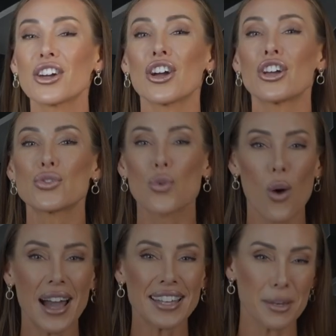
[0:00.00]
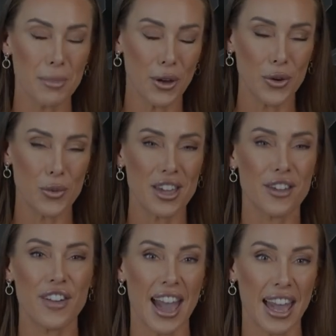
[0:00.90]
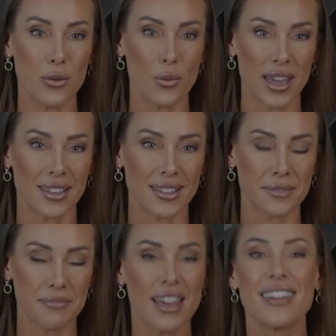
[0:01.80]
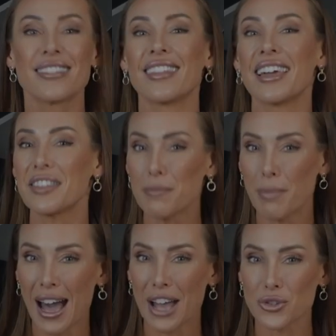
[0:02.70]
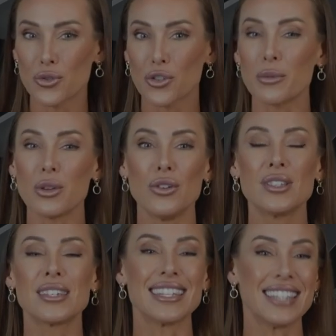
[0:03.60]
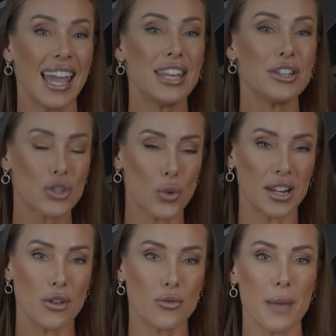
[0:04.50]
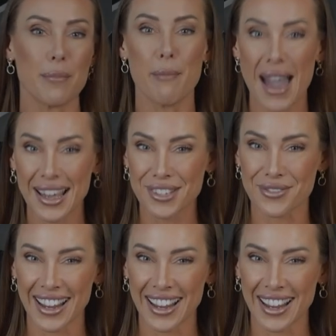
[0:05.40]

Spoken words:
occurred twice per week for 8 weeks. The lengthened partial group used a 10 to 20 rep max